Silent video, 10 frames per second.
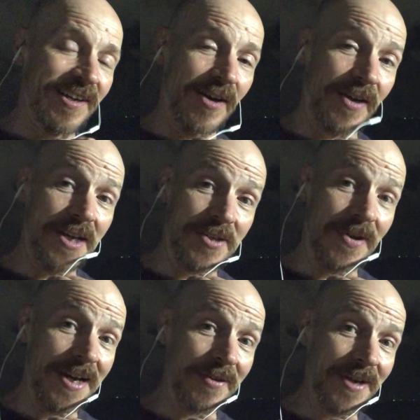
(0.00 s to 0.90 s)
Okay, so
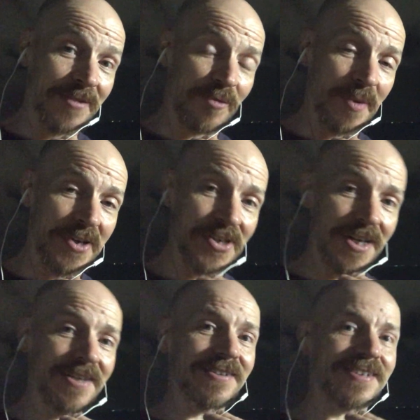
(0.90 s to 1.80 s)
hello again from
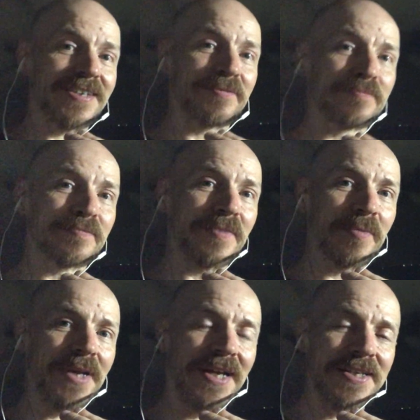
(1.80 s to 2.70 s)
Medellín. A
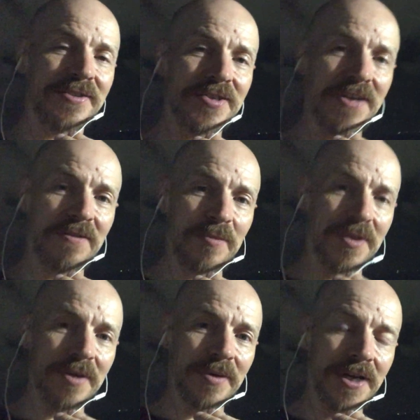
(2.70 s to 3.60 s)
bit later this evening, but
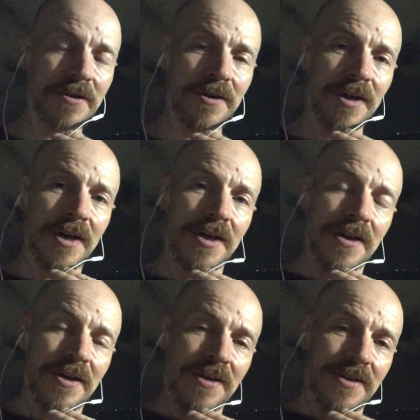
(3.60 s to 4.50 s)
there we go.
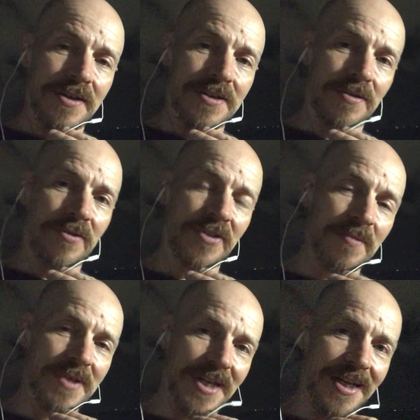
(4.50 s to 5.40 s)
So the
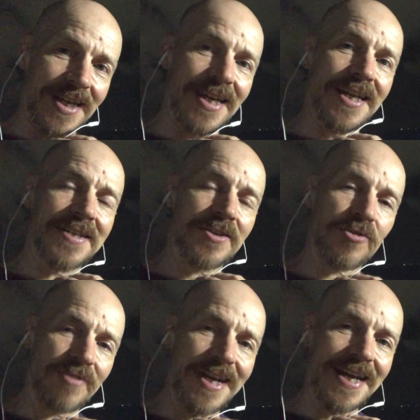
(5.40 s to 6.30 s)
theme today is
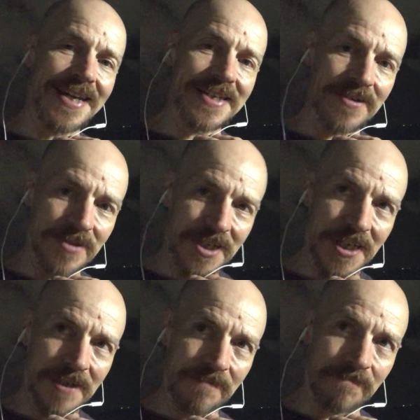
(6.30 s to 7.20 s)

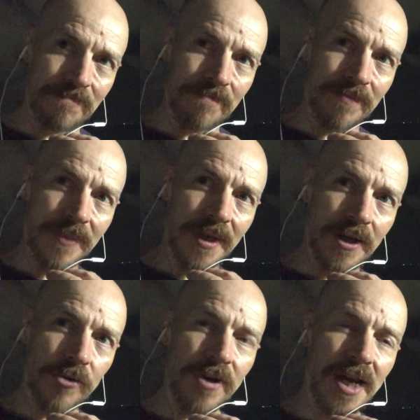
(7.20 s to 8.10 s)
creativity.
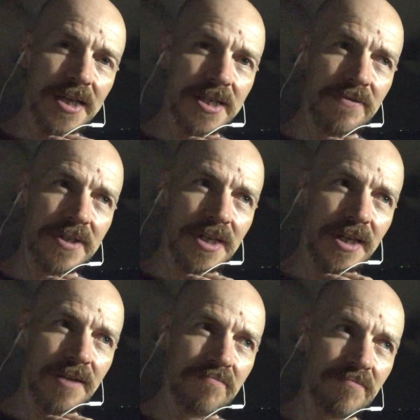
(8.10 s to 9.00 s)

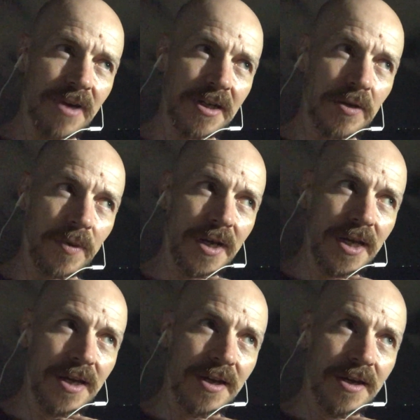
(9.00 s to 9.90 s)
Creativity, and in a way,